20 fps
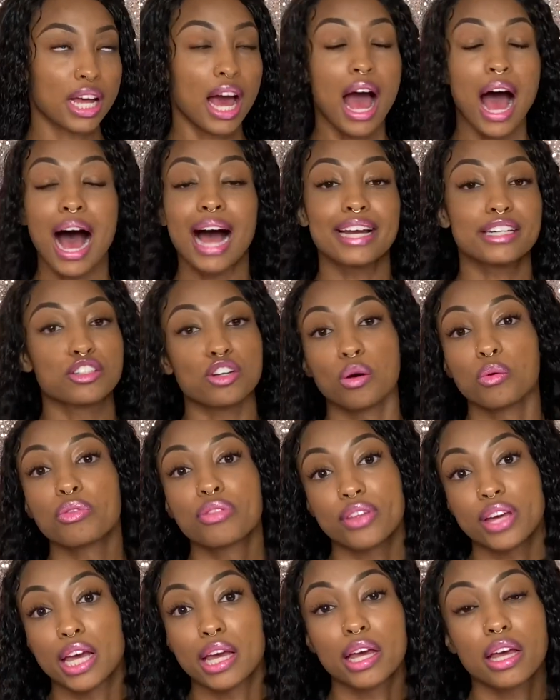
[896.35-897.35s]
I don't
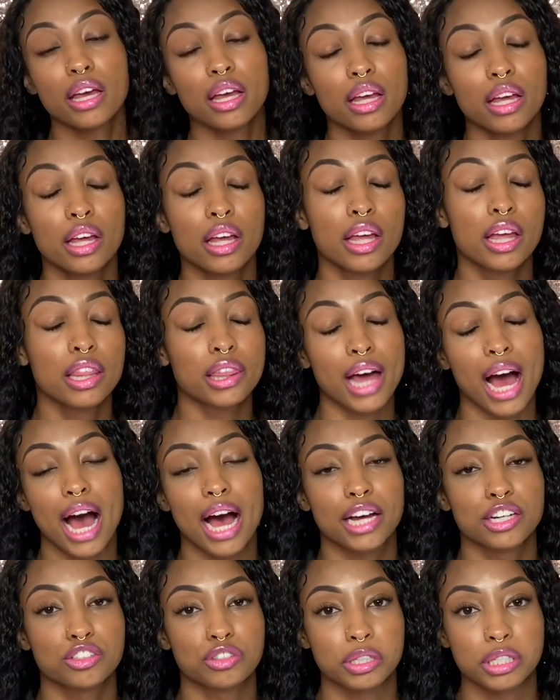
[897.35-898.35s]
think that
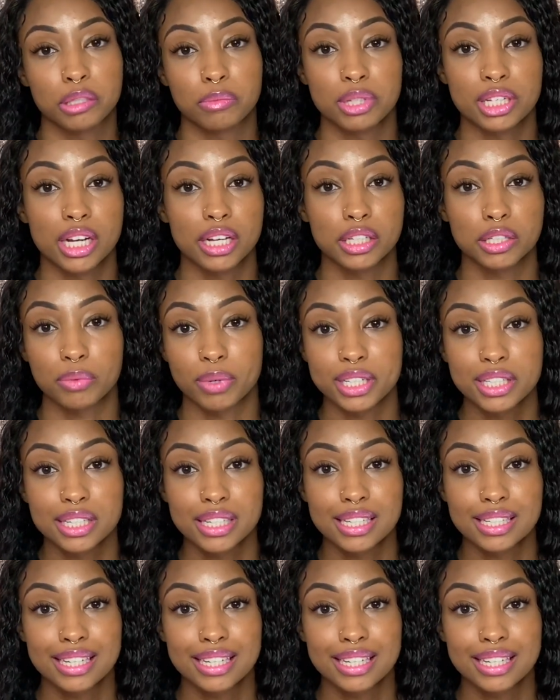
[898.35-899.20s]
Trixie Mattel is racist.